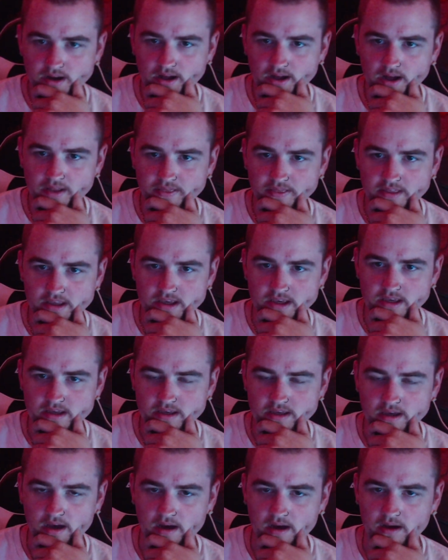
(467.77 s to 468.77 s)

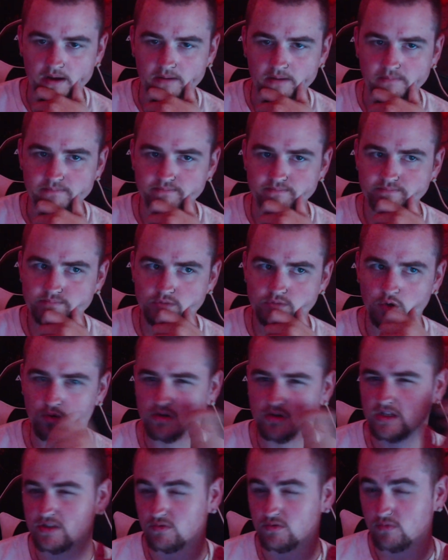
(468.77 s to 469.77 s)
the torque
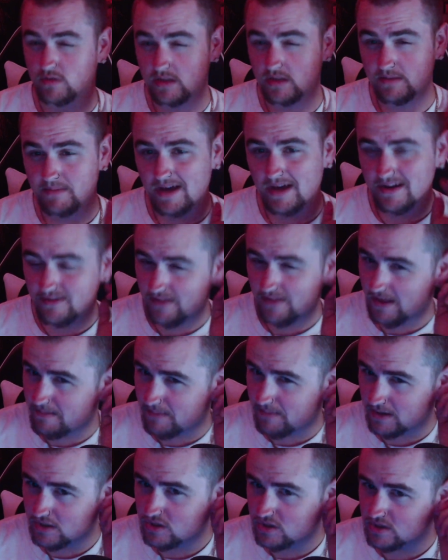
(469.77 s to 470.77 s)
doesn't really matter that
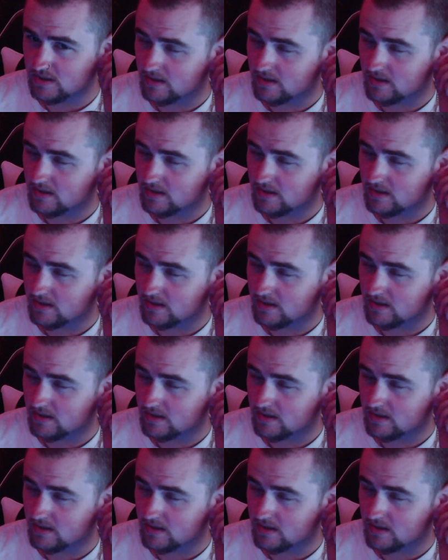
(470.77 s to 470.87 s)
much.